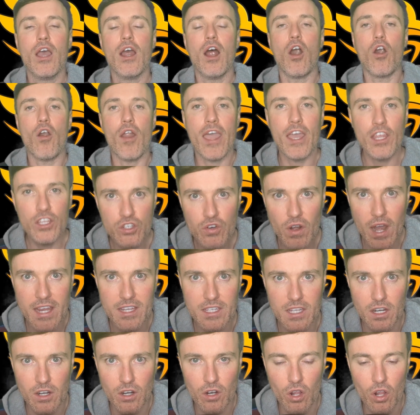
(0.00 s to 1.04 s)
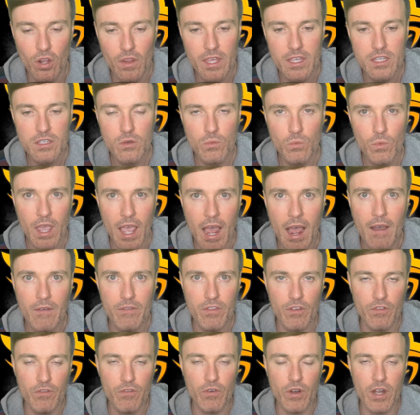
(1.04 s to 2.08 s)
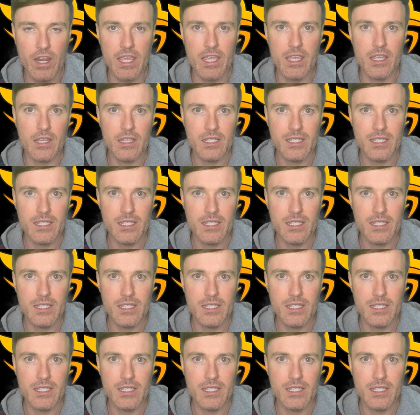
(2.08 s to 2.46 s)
are interested in all this, we have the free